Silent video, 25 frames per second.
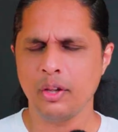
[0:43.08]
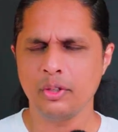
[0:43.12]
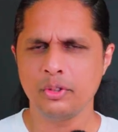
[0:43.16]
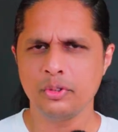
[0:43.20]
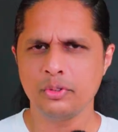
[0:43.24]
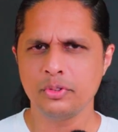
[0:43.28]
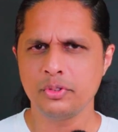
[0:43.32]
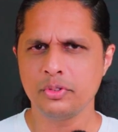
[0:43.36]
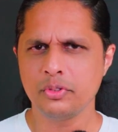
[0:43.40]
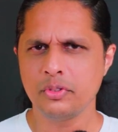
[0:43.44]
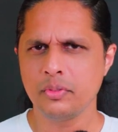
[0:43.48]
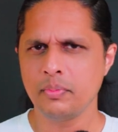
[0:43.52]

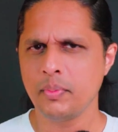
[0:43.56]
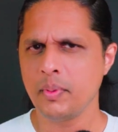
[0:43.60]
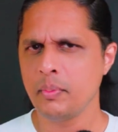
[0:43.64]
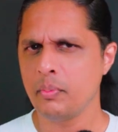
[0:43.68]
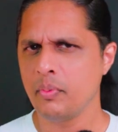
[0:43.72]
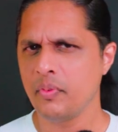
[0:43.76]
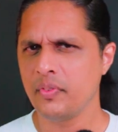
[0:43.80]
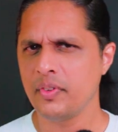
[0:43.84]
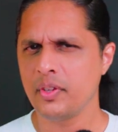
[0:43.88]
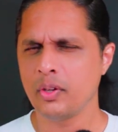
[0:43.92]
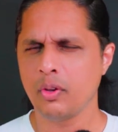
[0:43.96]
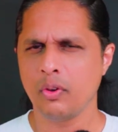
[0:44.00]
you should be
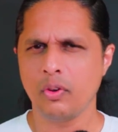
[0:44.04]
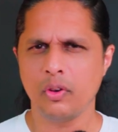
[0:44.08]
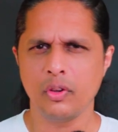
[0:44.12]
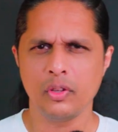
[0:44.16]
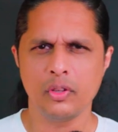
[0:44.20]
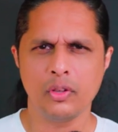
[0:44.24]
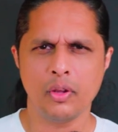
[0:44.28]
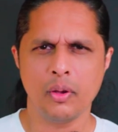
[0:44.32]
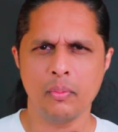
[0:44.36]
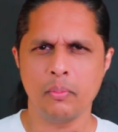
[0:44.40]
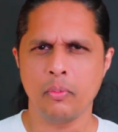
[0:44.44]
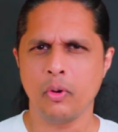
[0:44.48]
moving
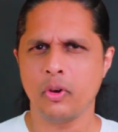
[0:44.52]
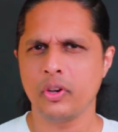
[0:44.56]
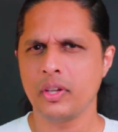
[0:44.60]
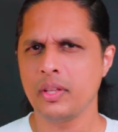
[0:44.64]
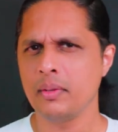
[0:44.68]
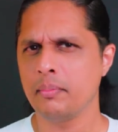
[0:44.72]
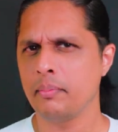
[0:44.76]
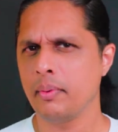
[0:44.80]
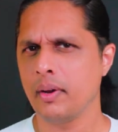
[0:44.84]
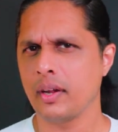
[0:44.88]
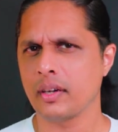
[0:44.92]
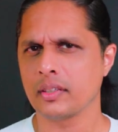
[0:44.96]
all your
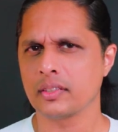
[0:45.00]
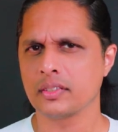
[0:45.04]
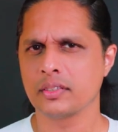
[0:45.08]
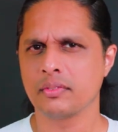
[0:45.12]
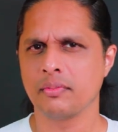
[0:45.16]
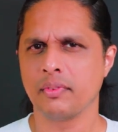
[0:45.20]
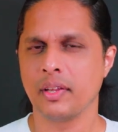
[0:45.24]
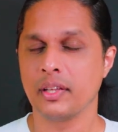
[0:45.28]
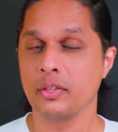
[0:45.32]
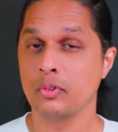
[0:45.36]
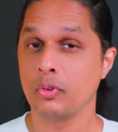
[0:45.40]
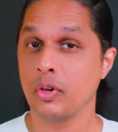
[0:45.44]
body
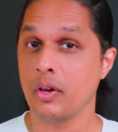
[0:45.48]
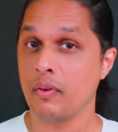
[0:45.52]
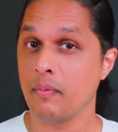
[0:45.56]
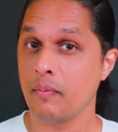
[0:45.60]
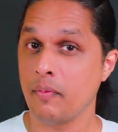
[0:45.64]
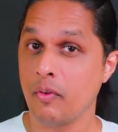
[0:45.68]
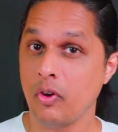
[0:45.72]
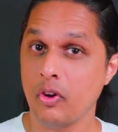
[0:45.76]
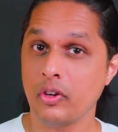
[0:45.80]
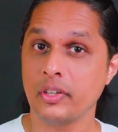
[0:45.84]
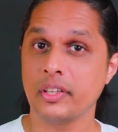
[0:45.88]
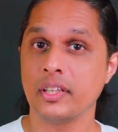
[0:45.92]
parts when you are
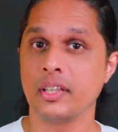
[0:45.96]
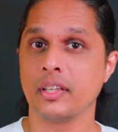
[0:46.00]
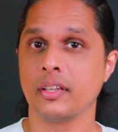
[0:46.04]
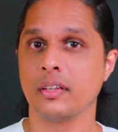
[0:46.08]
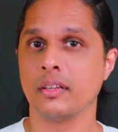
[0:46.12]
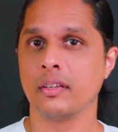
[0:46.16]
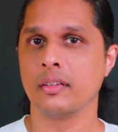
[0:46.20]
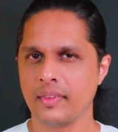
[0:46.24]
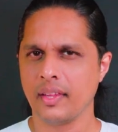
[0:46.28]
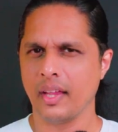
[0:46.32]
walking.